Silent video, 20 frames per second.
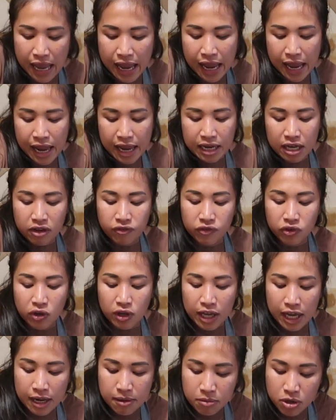And if you
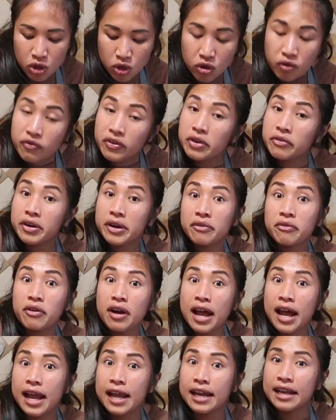can maneuver it
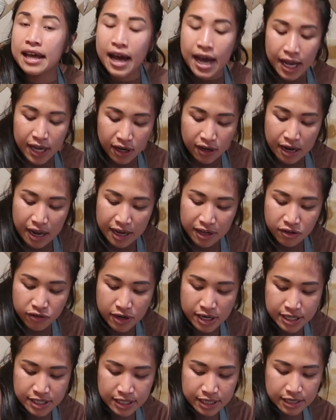right, higher
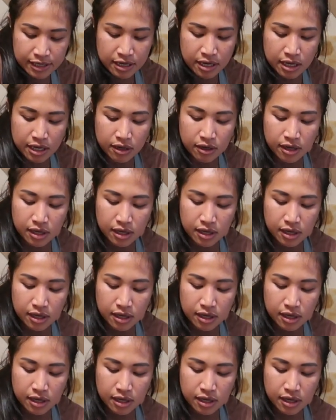hydration